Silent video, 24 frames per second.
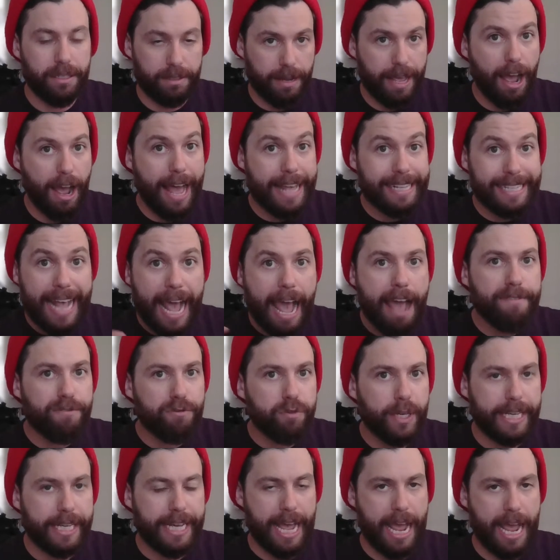as
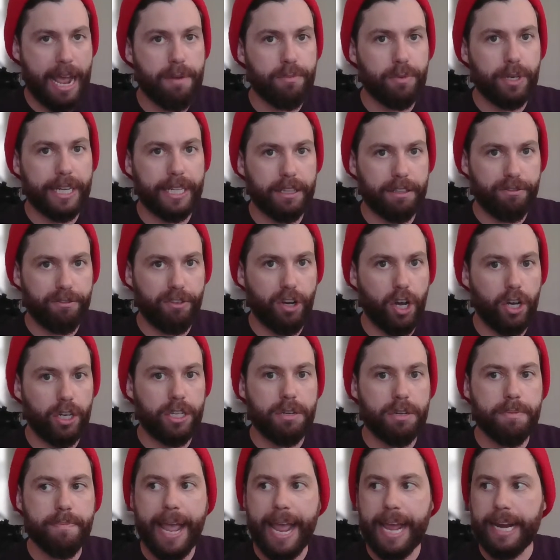every camera in the
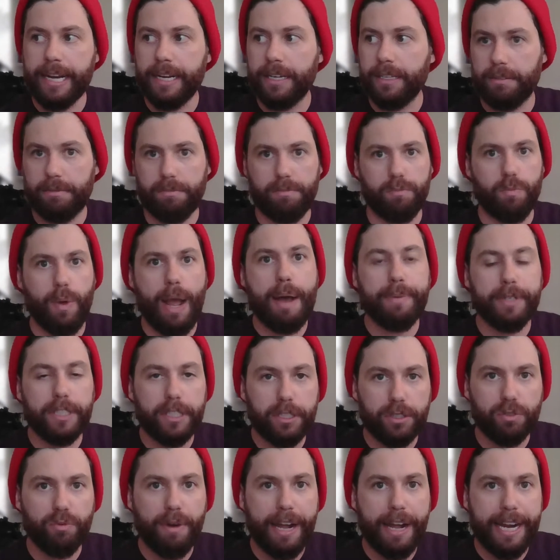volume. And how much
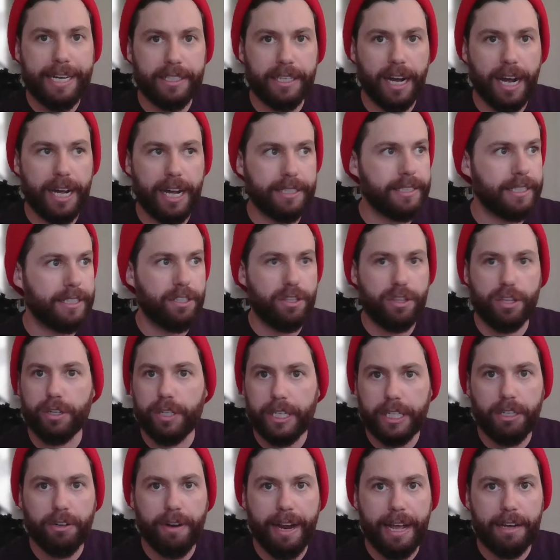does a red cost? That's
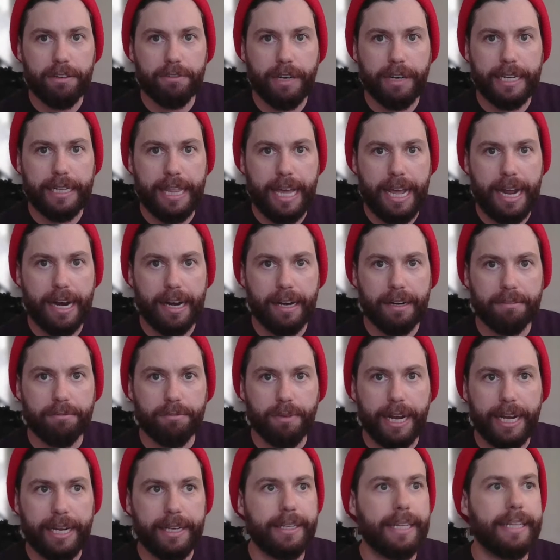30 grand right there,
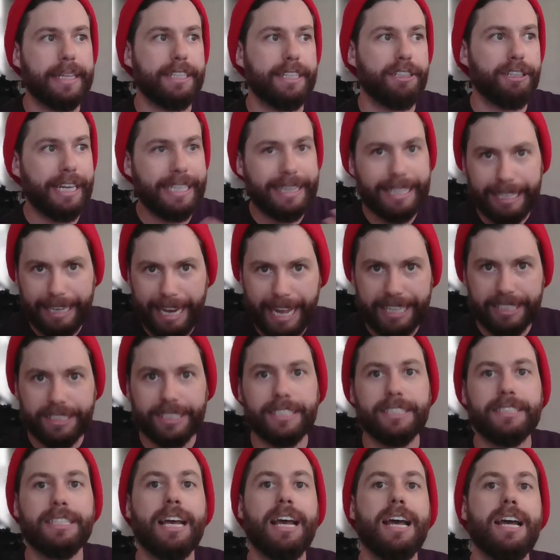right? And then you got the
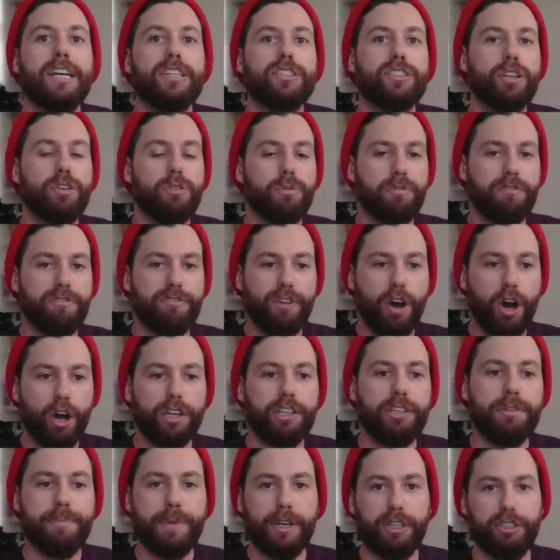lenses. So
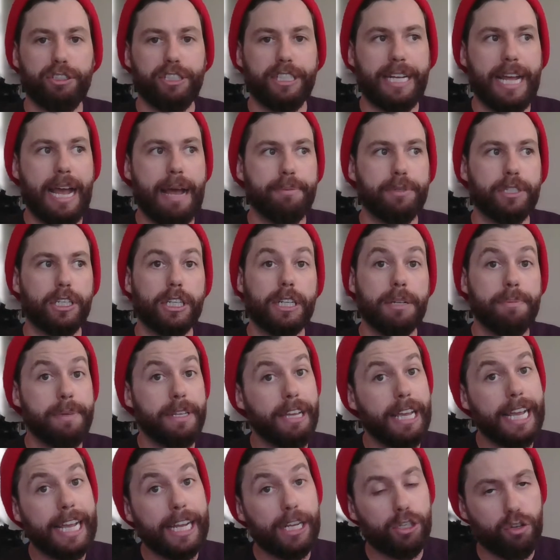volume motion capture can
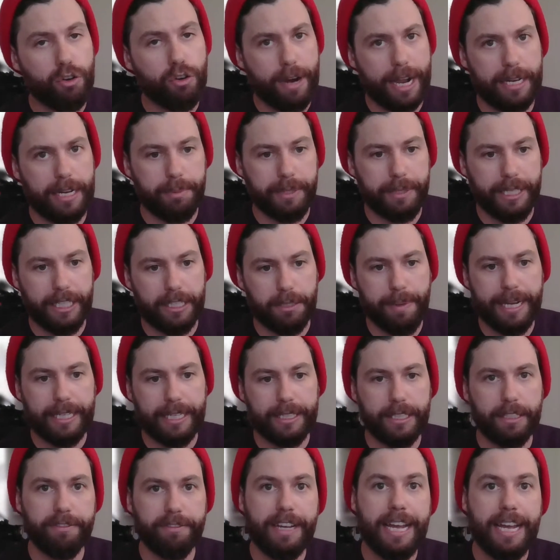be incredibly
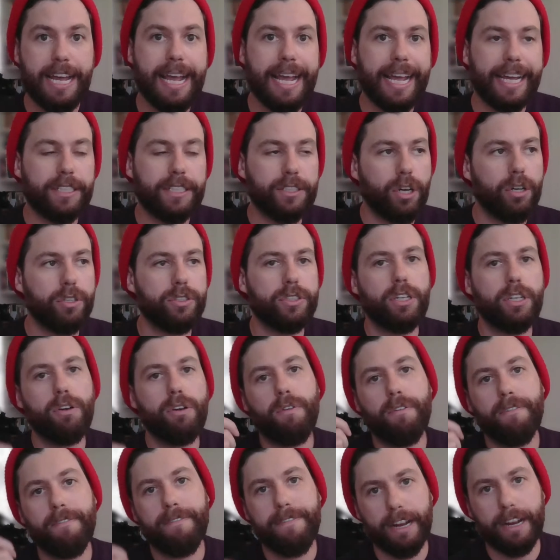expensive. It's
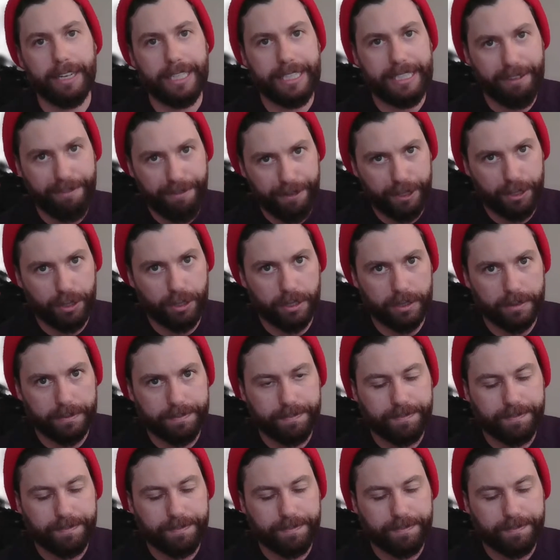also very difficult.